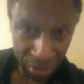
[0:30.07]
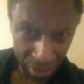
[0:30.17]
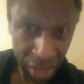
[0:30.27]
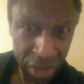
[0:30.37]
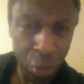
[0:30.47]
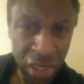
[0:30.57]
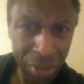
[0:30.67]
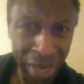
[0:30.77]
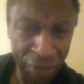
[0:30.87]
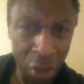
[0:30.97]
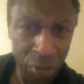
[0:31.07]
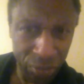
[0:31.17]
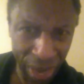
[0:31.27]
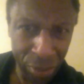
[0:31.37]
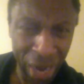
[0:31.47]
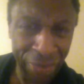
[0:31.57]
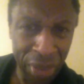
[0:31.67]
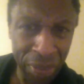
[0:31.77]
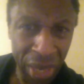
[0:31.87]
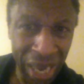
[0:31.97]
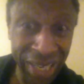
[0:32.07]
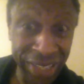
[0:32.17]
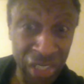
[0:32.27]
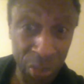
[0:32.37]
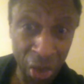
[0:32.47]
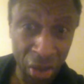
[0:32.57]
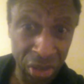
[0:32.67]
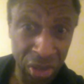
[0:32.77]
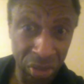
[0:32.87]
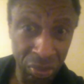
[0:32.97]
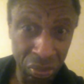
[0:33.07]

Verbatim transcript: started pointing my phone camera at them, and they dispersed.